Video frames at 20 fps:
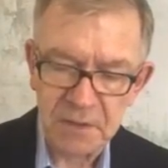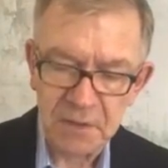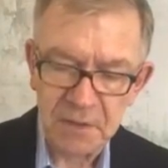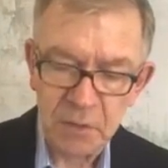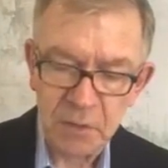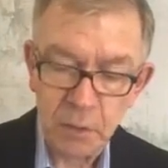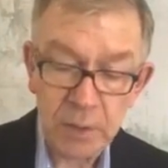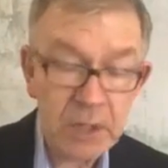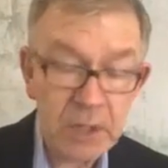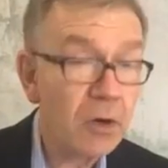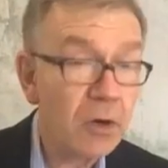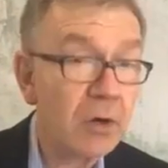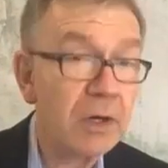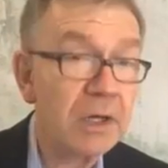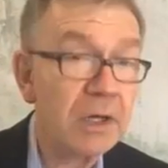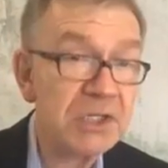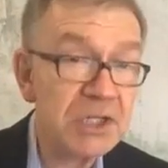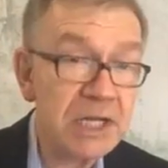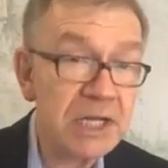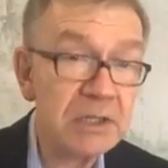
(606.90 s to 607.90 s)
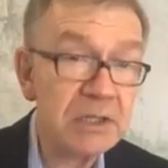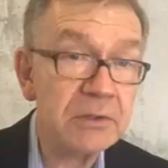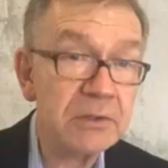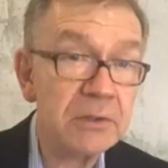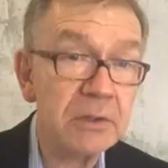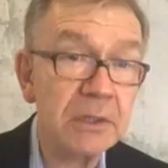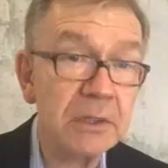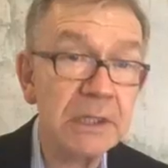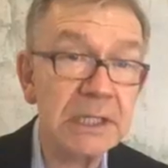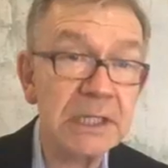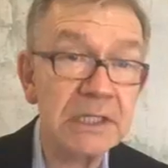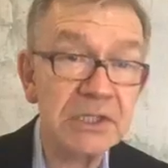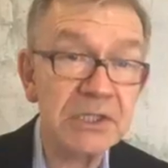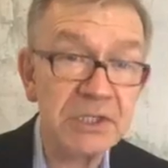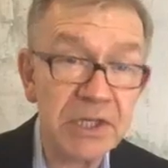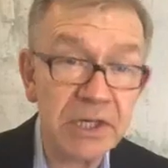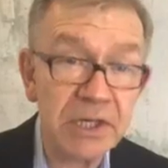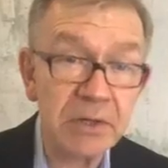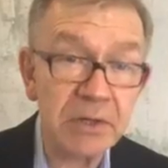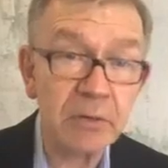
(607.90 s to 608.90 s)
We are a gentle and
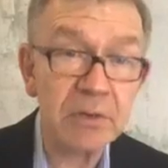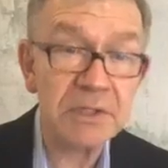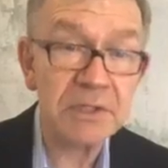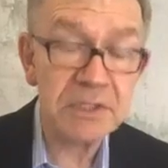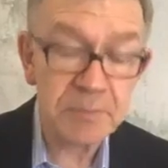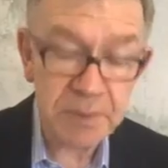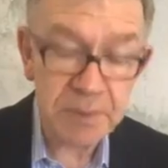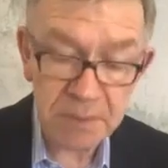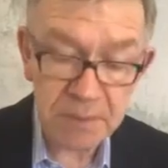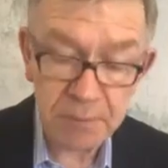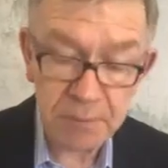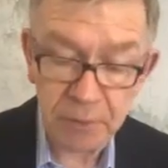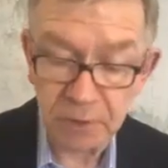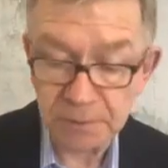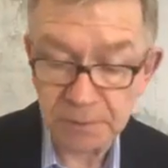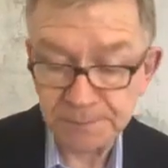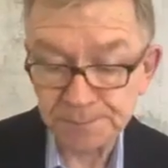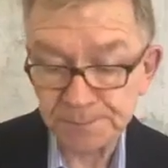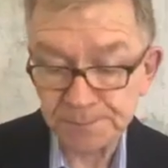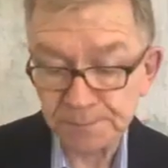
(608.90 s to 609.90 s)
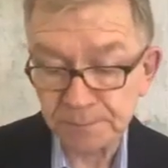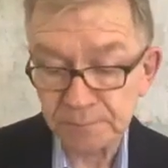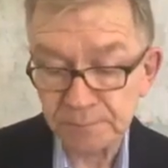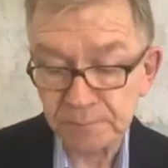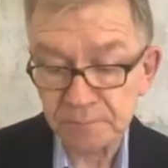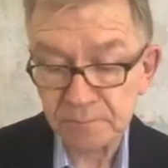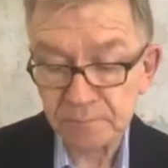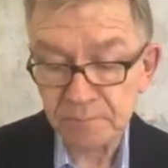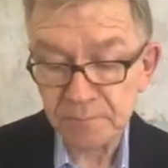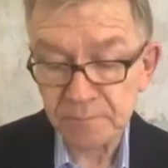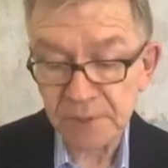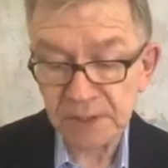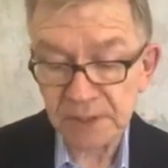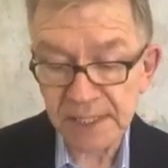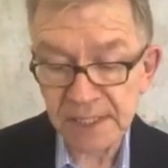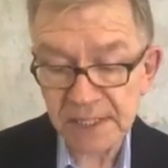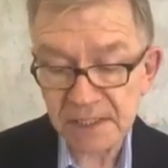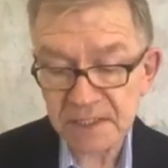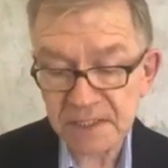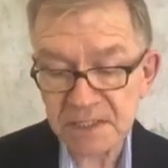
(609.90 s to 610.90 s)
generous people, but
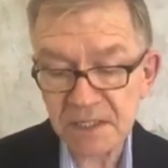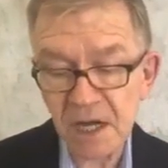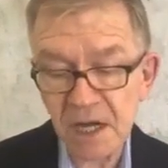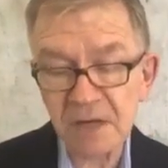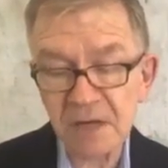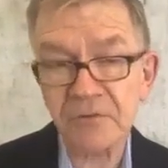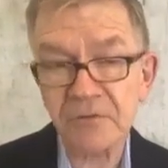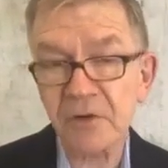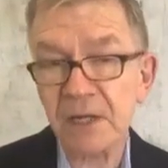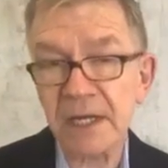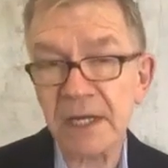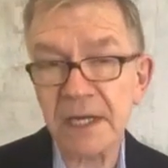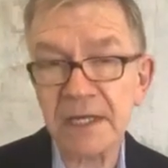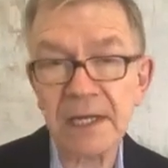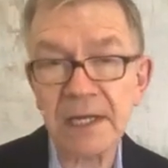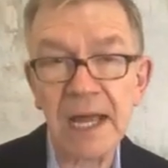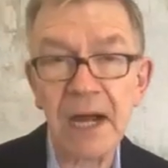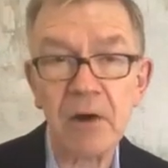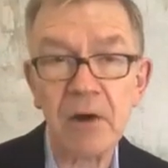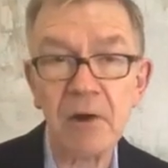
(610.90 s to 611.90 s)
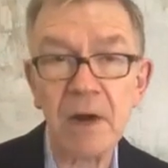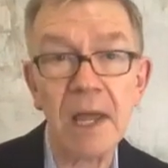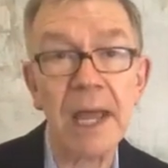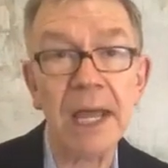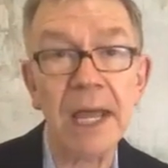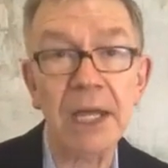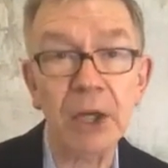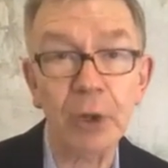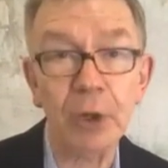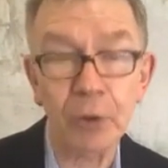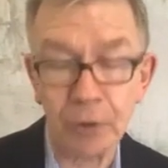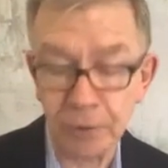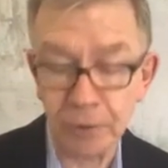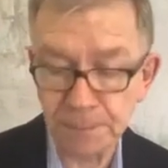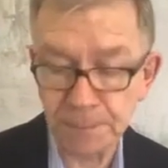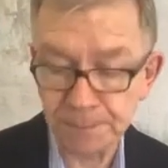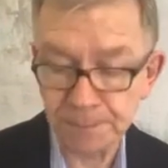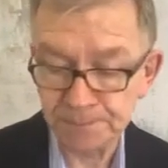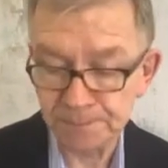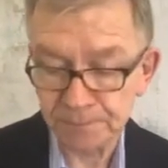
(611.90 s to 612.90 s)
let us not forget our anger.
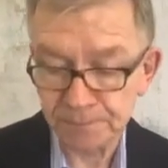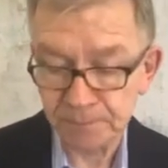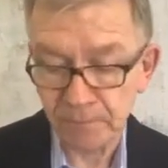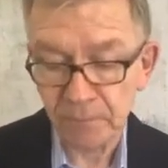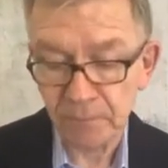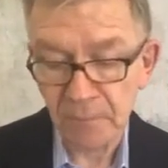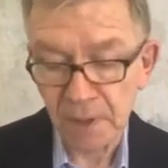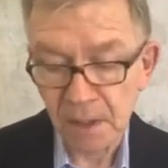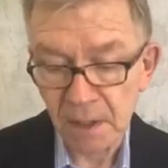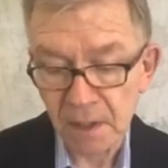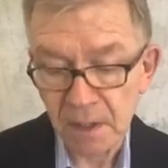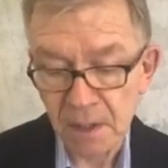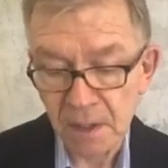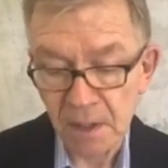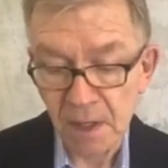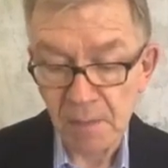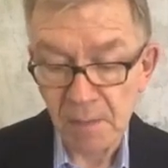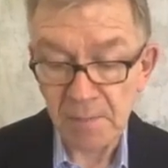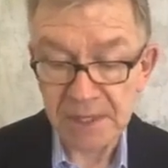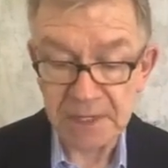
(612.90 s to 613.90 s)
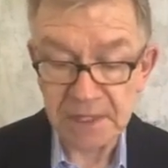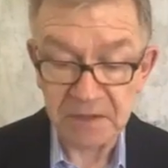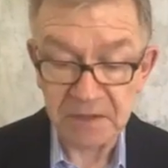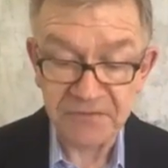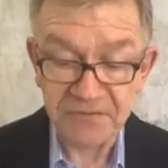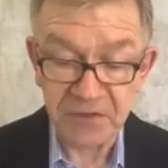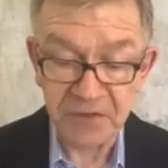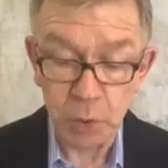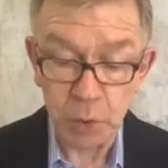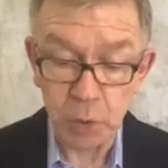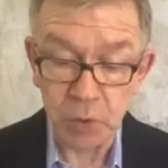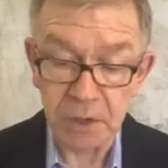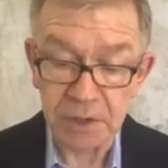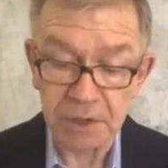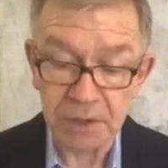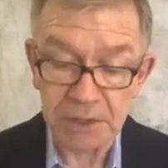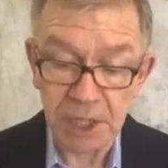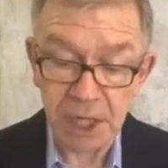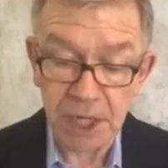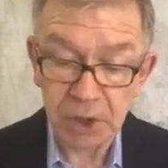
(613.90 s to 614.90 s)
May it fuel
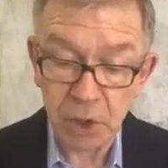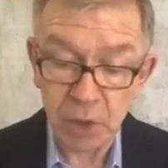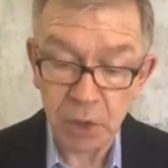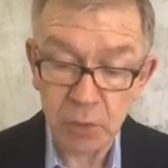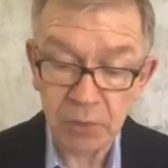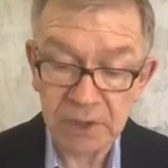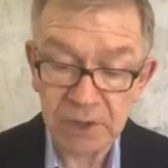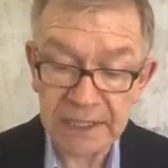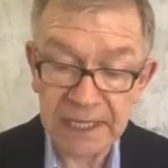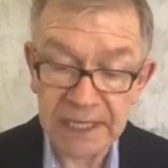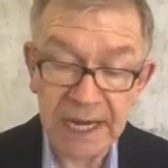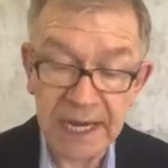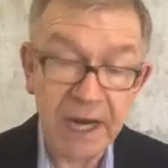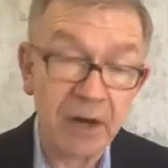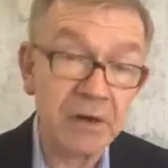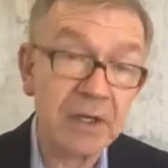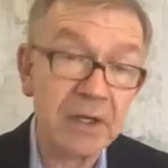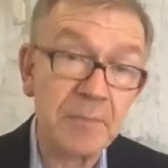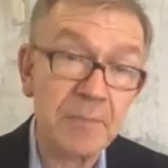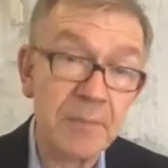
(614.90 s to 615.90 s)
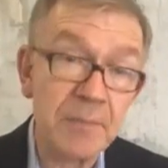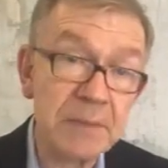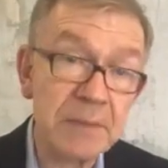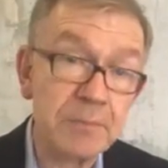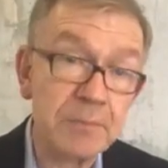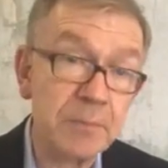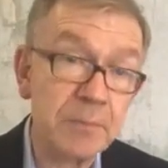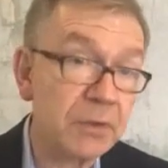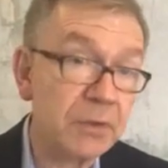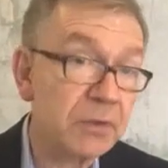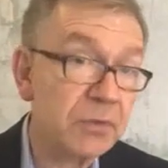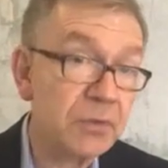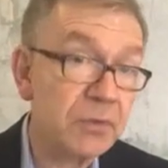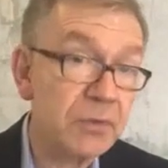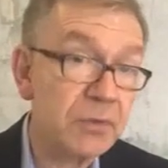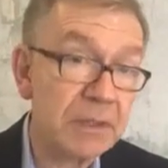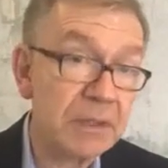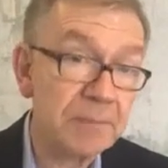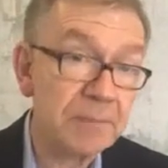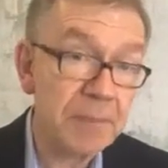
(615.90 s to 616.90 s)
not only our commitment to
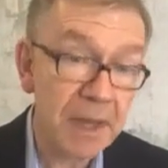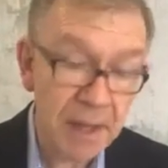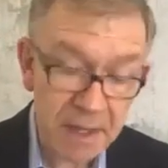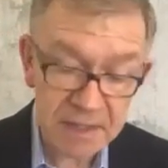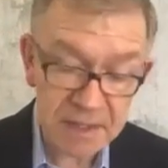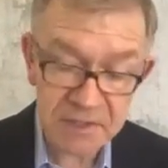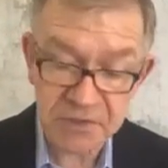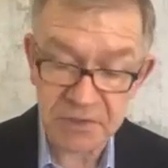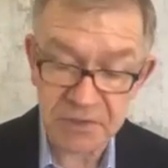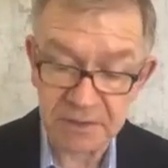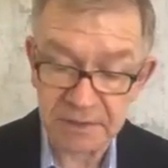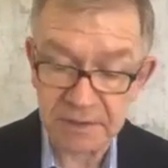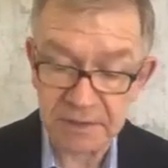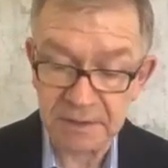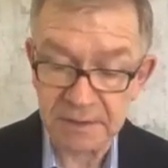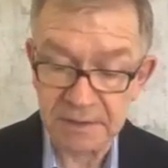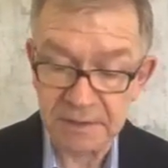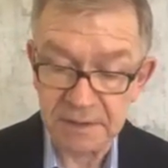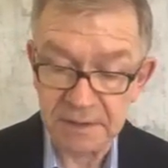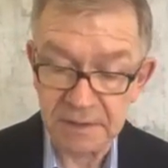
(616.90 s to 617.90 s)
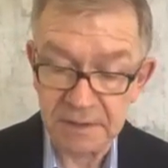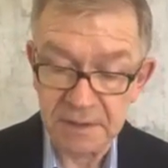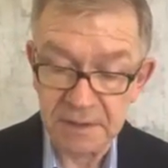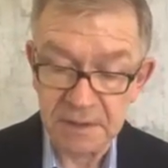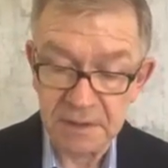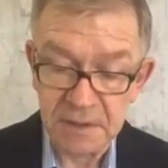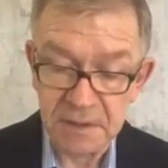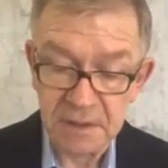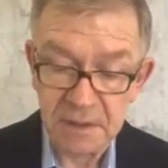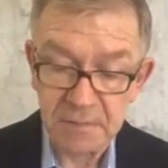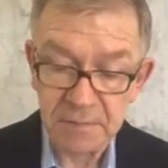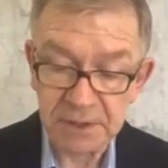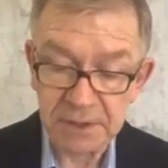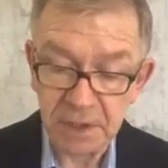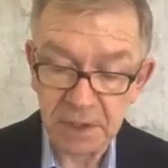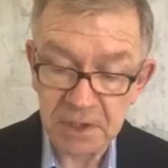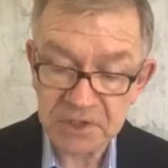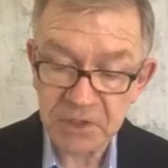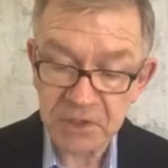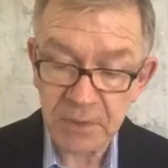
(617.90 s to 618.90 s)
compassion, but
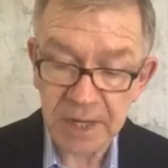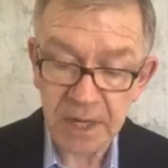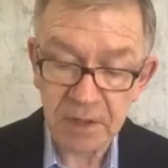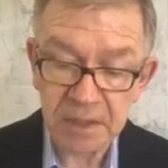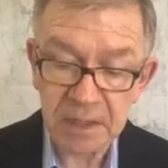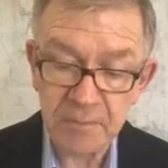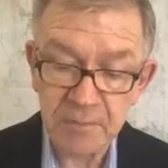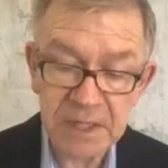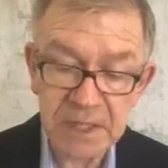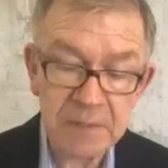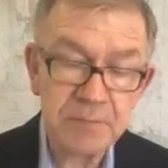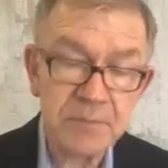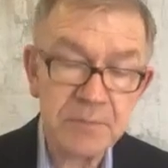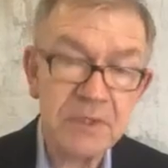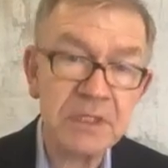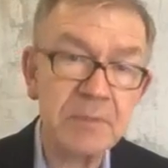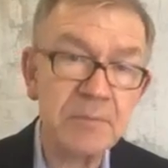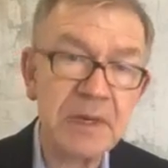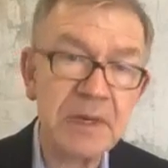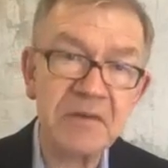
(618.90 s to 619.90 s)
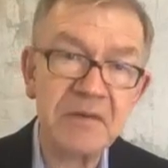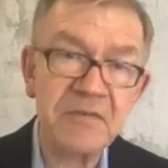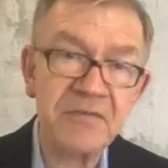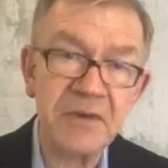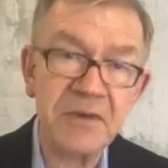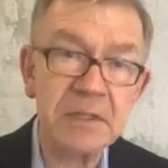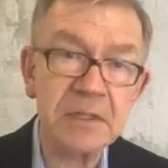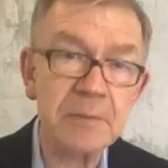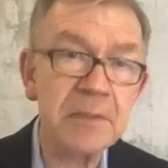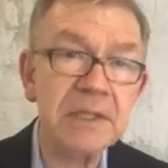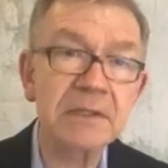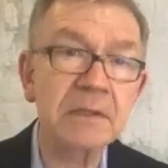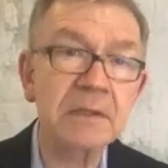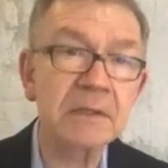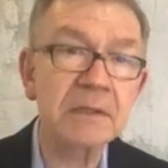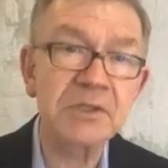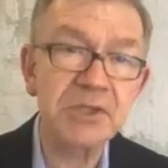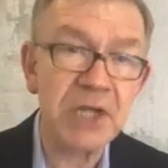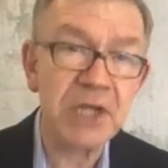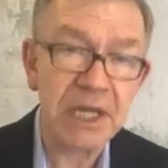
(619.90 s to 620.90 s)
also our commitment to make fundamental
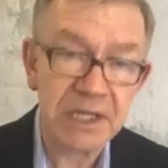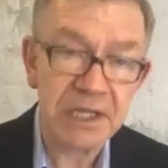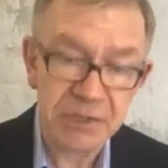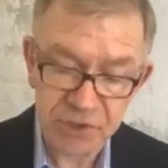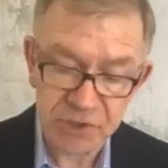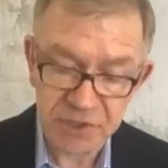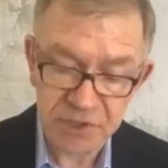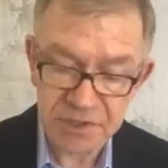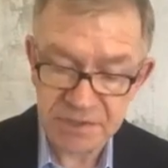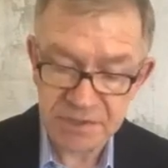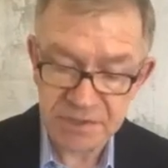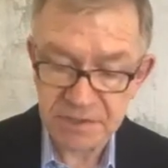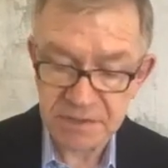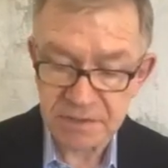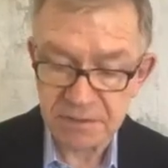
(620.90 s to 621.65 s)
changes.